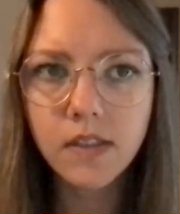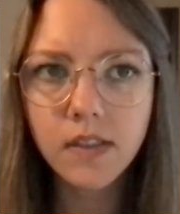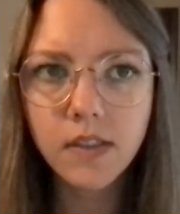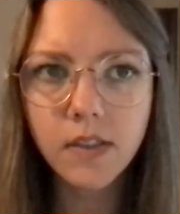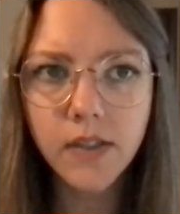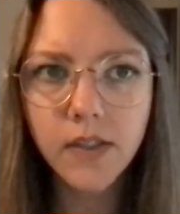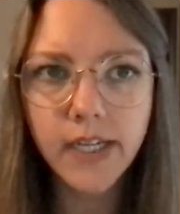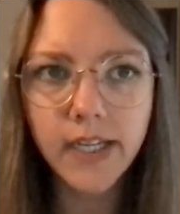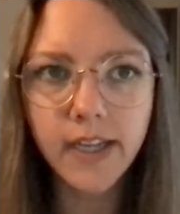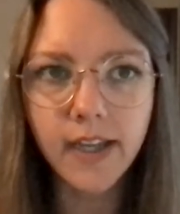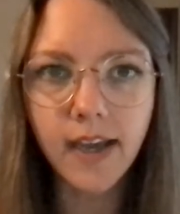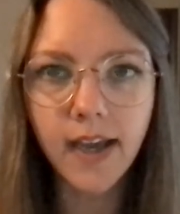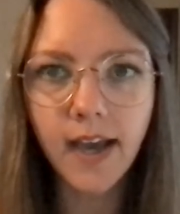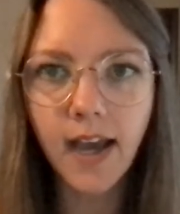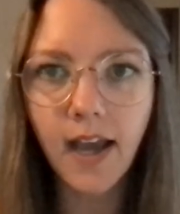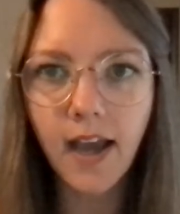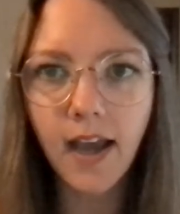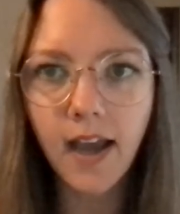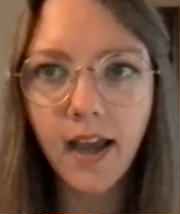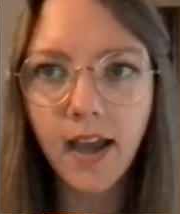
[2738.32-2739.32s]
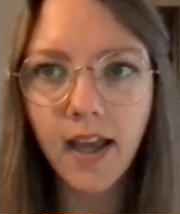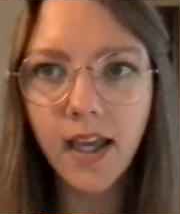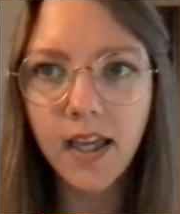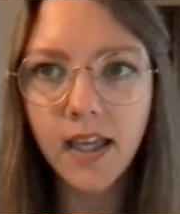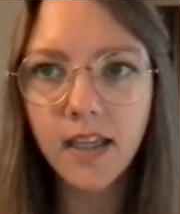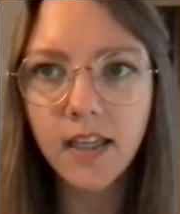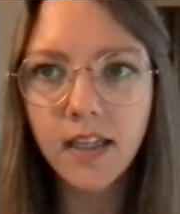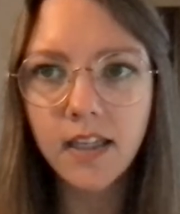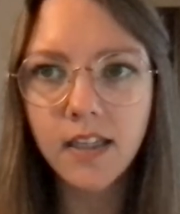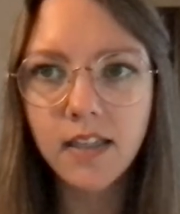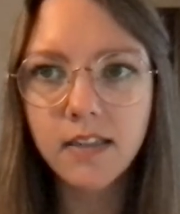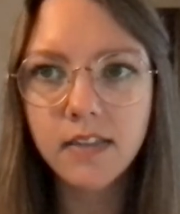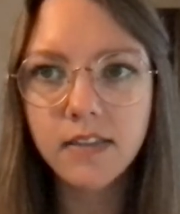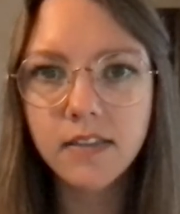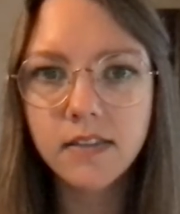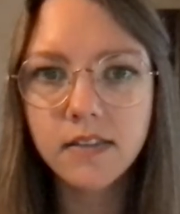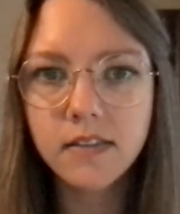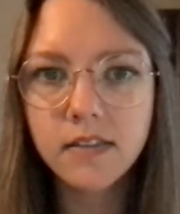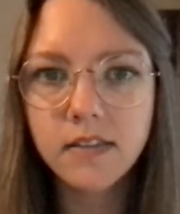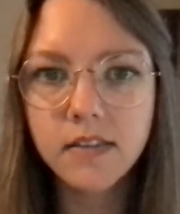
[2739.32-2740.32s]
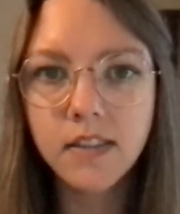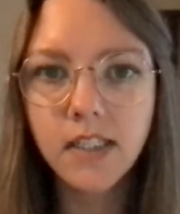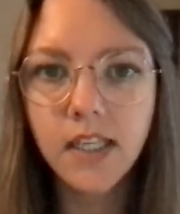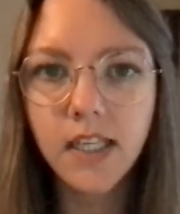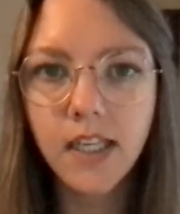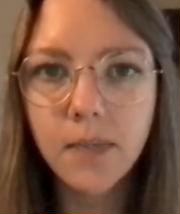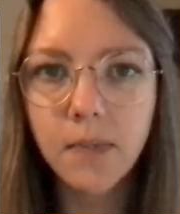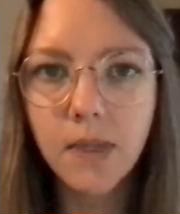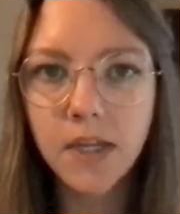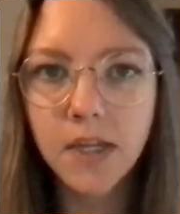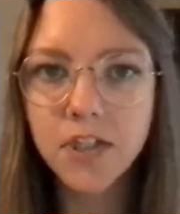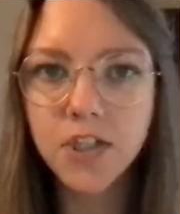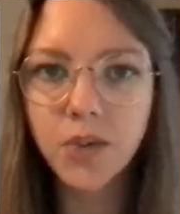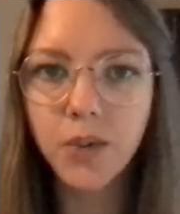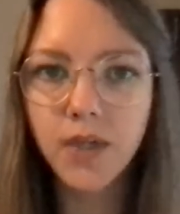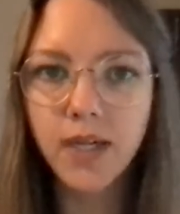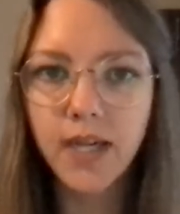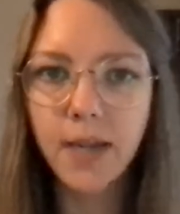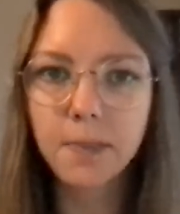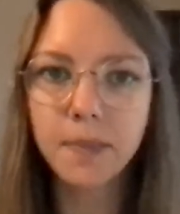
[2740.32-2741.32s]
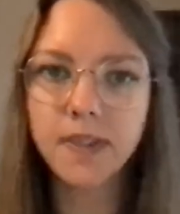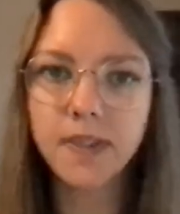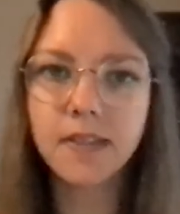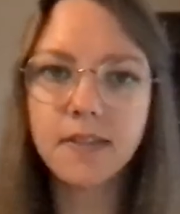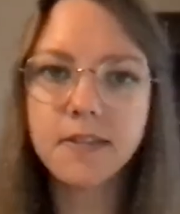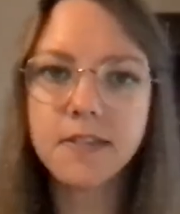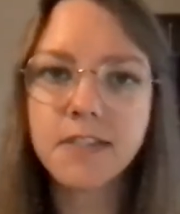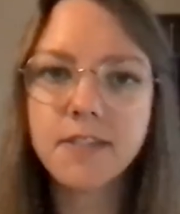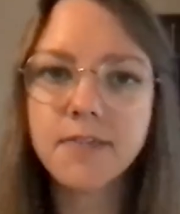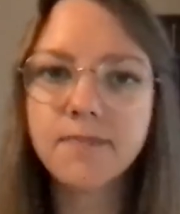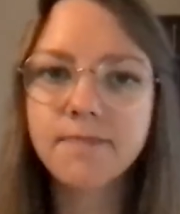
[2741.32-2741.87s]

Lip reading: Okay, I am not sure what happened.